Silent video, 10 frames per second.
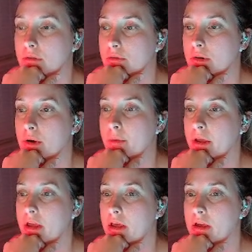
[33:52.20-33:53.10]
what
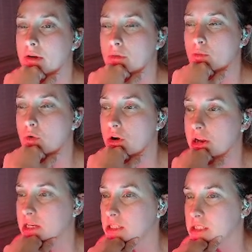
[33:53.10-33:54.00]
we
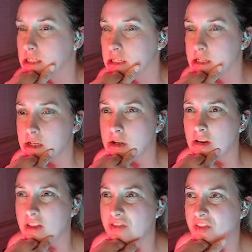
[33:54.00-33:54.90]
want,
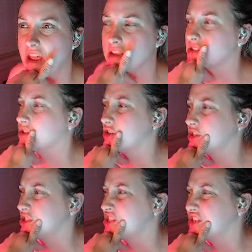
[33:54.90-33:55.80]
and things are
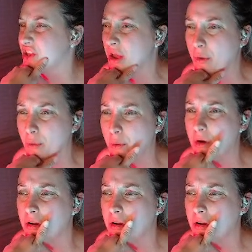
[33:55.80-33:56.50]
just slow.